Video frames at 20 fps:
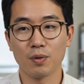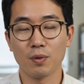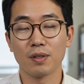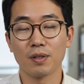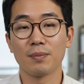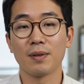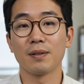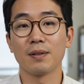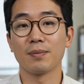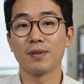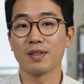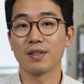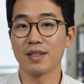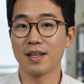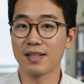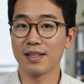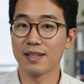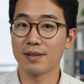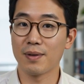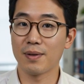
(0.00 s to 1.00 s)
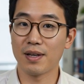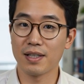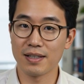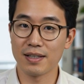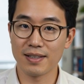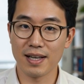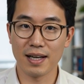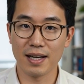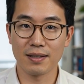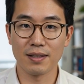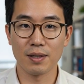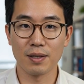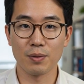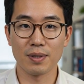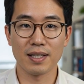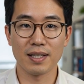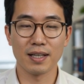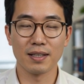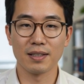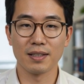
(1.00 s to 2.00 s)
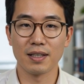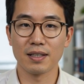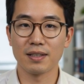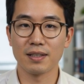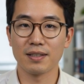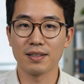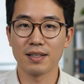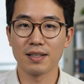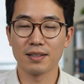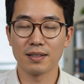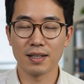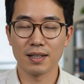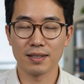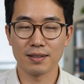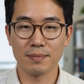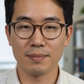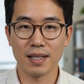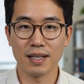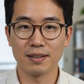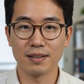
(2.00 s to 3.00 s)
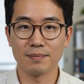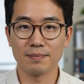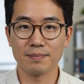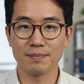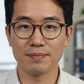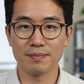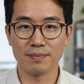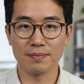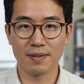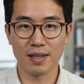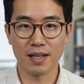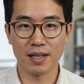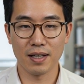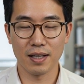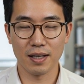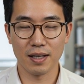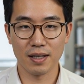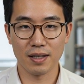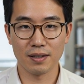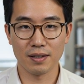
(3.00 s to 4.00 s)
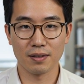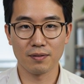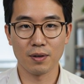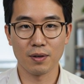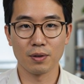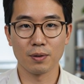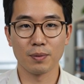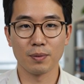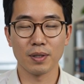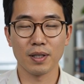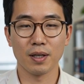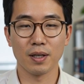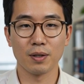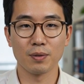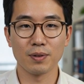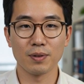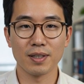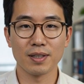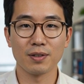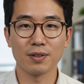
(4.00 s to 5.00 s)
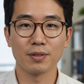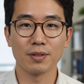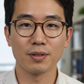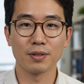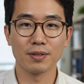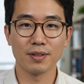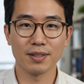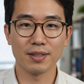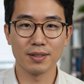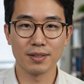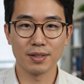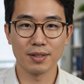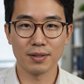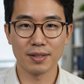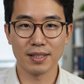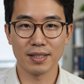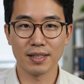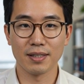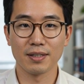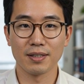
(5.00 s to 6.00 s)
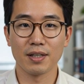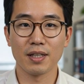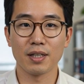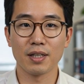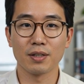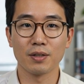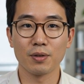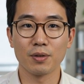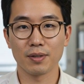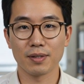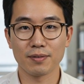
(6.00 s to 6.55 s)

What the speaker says: worth being precise about exactly what that does and doesn't mean. The vulnerable code was introduced into the Linux kernel